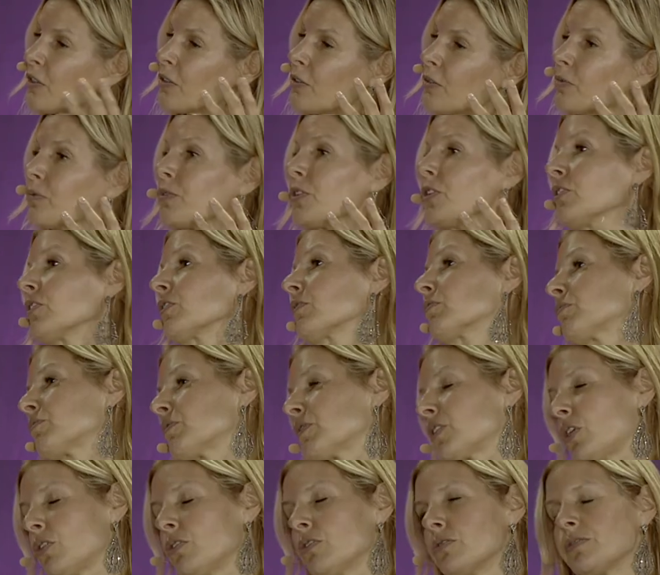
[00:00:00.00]
your
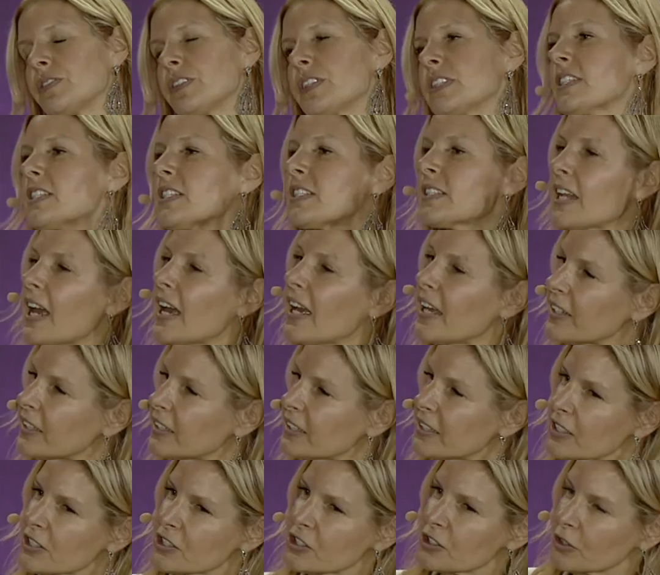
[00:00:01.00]
COVID
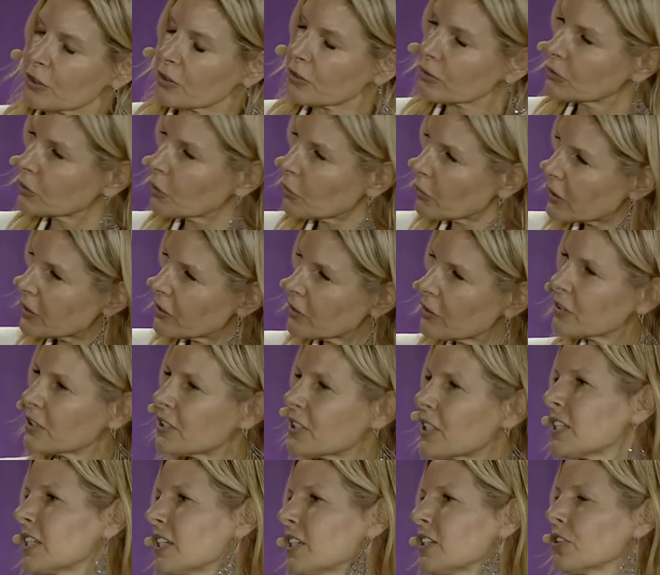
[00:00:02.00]
status, your
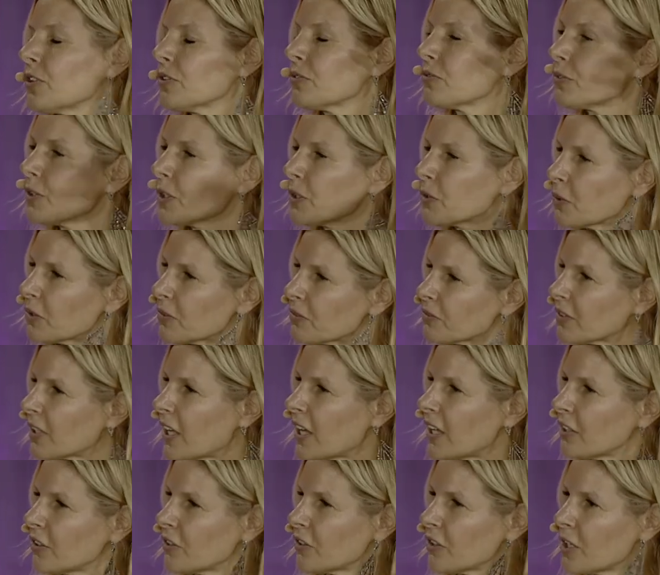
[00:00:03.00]
loyalty, your frequent
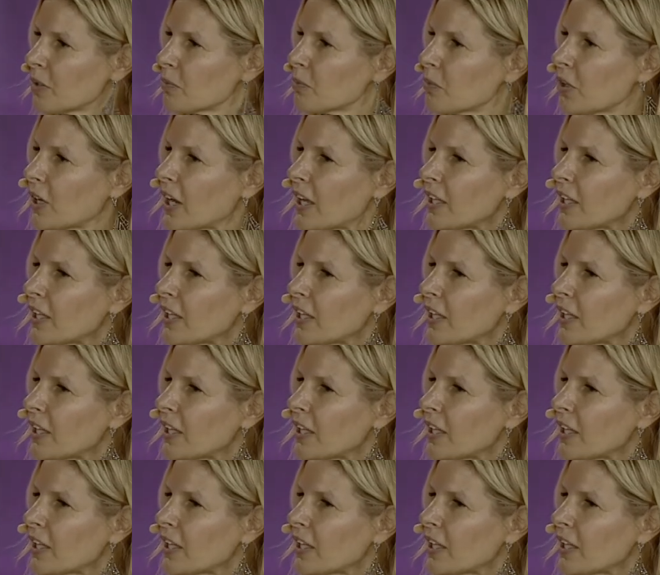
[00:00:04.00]
flyer number.